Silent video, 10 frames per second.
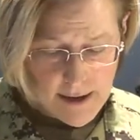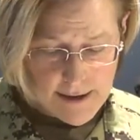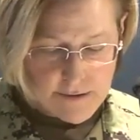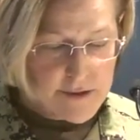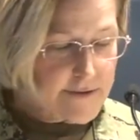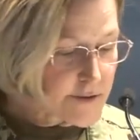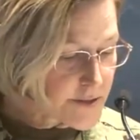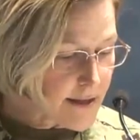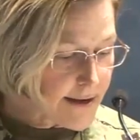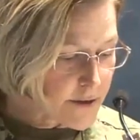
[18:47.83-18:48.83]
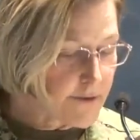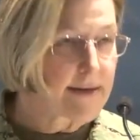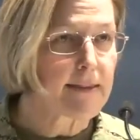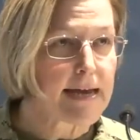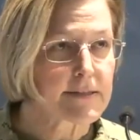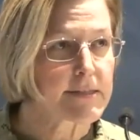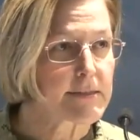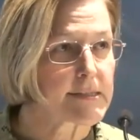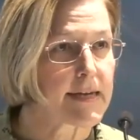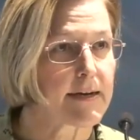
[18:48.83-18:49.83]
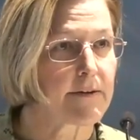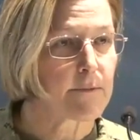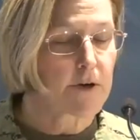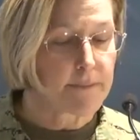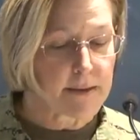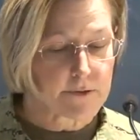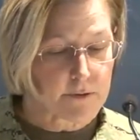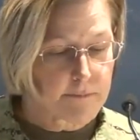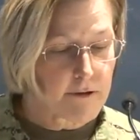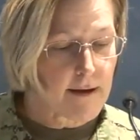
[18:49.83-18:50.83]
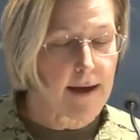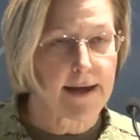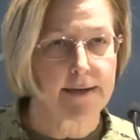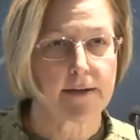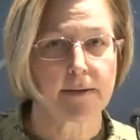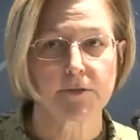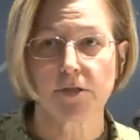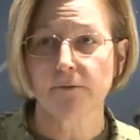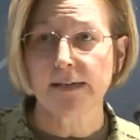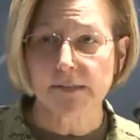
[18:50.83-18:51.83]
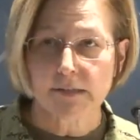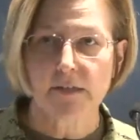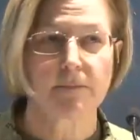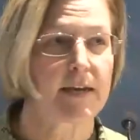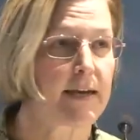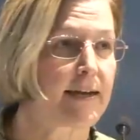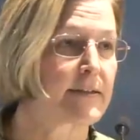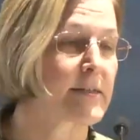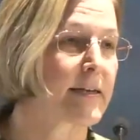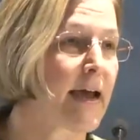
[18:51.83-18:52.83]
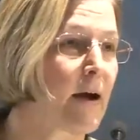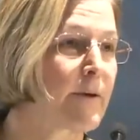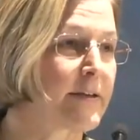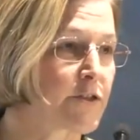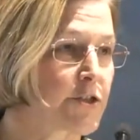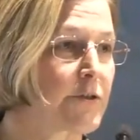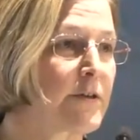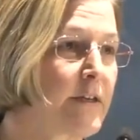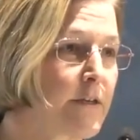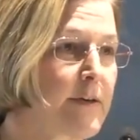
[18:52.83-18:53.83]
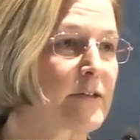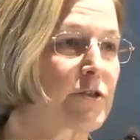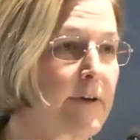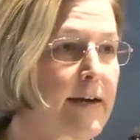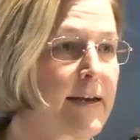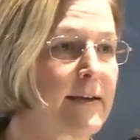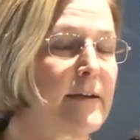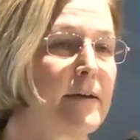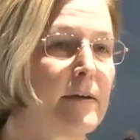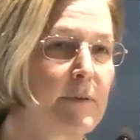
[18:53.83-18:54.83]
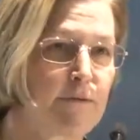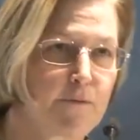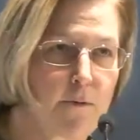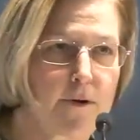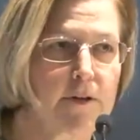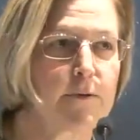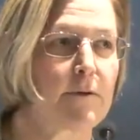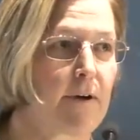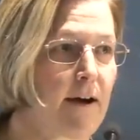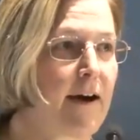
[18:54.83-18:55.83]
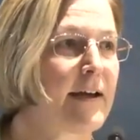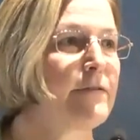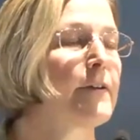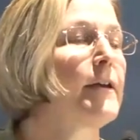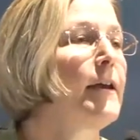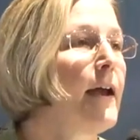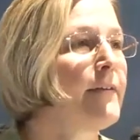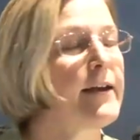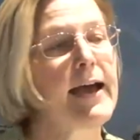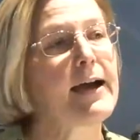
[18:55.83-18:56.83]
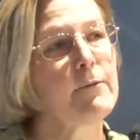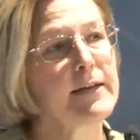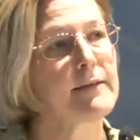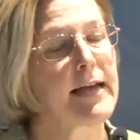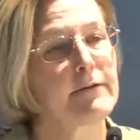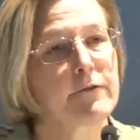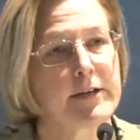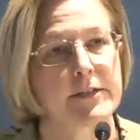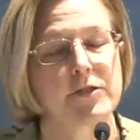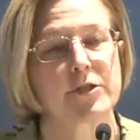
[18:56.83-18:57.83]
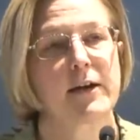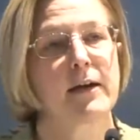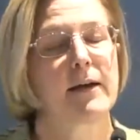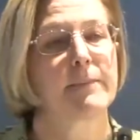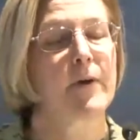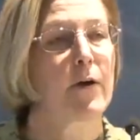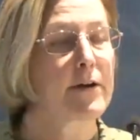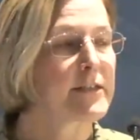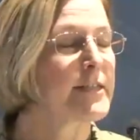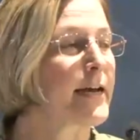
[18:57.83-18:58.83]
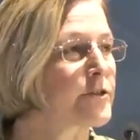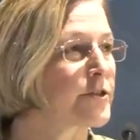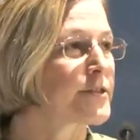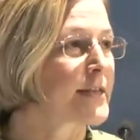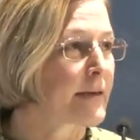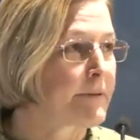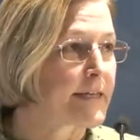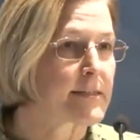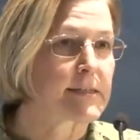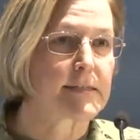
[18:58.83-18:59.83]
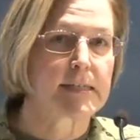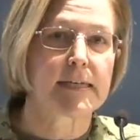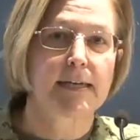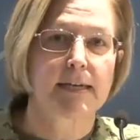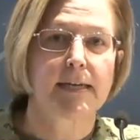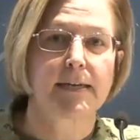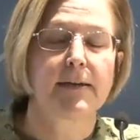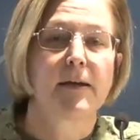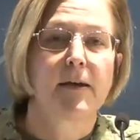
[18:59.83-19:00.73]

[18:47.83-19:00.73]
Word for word: And I think there's a lot of great lessons there that we're going to be able to apply um, to the rest of the commands and how we ensure that you get training before you arrive and then how we leverage um, architectures like PCTE